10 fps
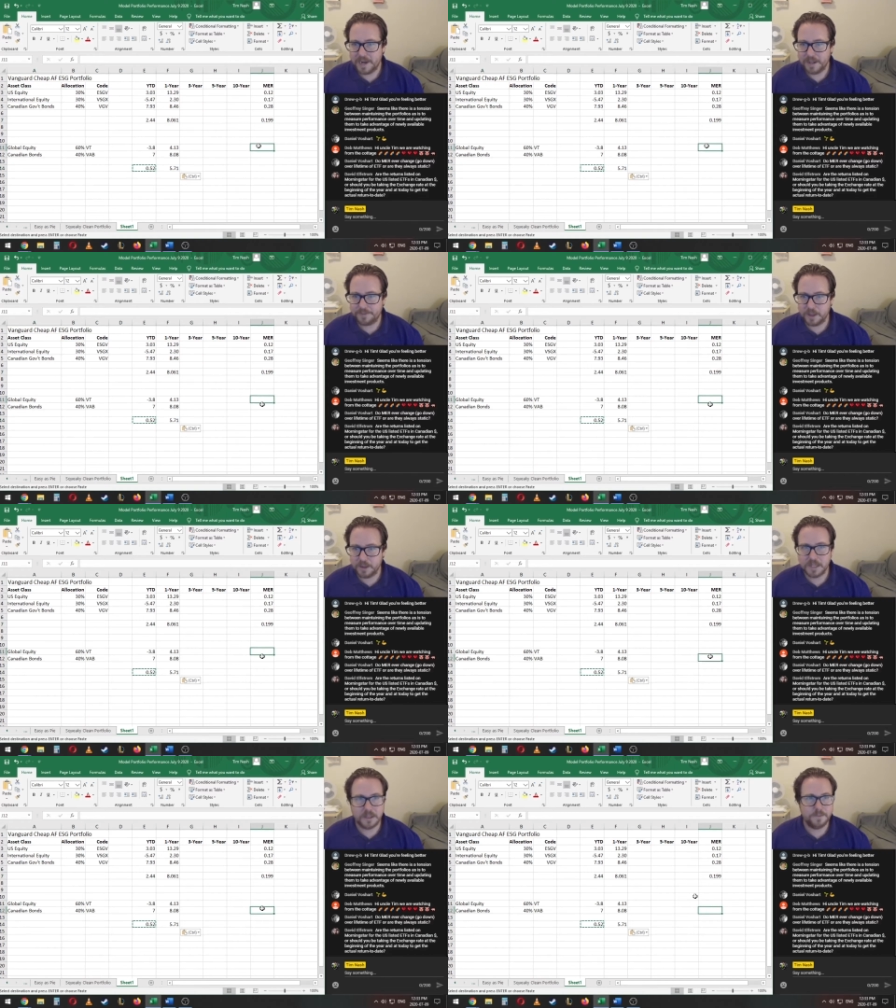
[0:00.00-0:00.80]
If I looked
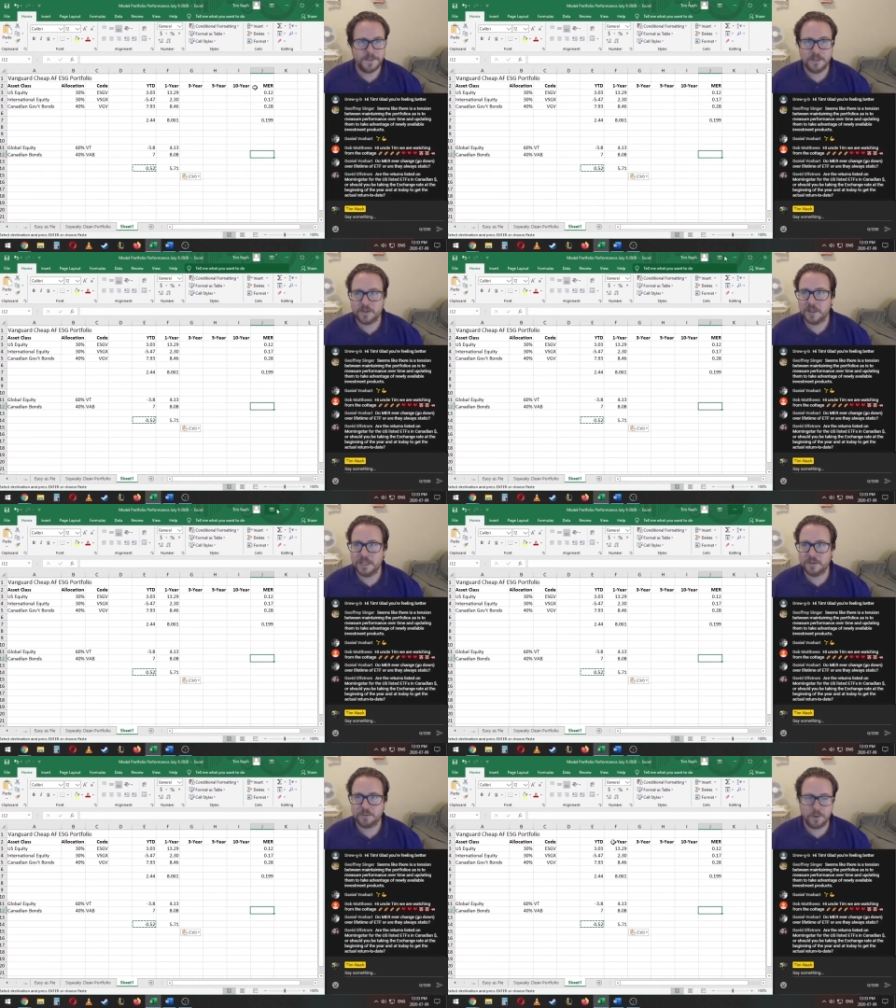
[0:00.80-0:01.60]
at the fees on
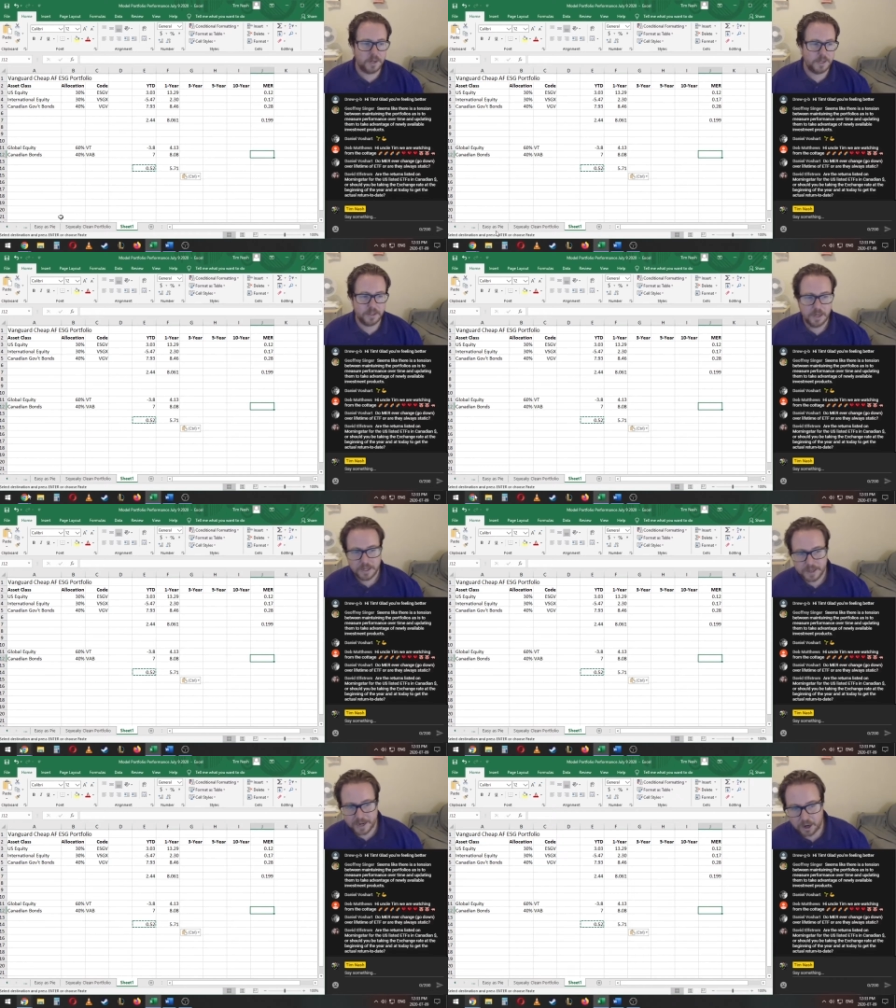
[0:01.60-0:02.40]
this one,
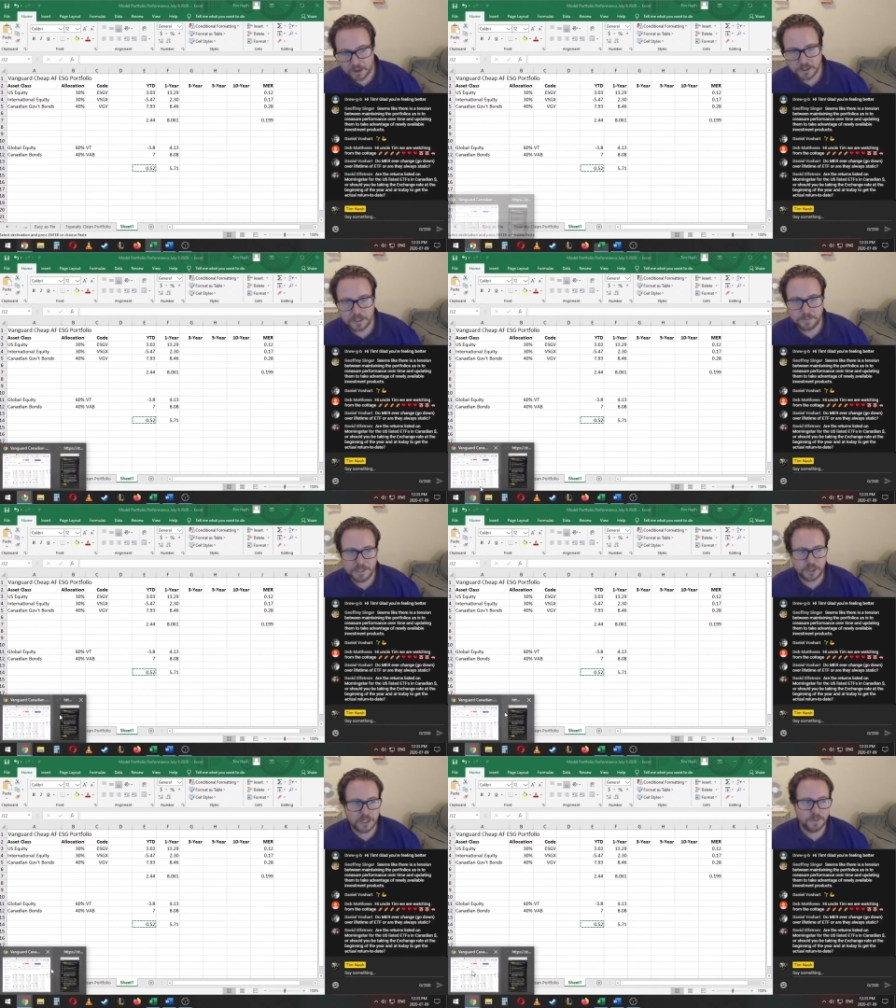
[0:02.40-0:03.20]
they are going to be
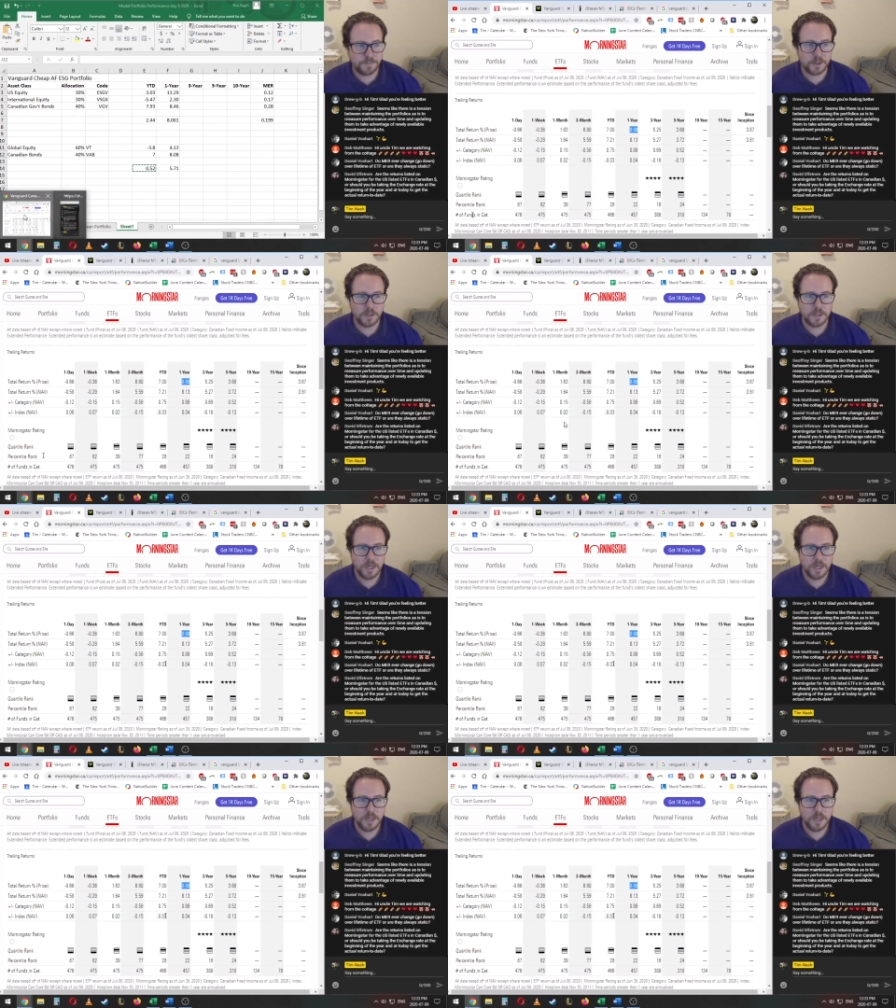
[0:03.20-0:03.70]
cheaper.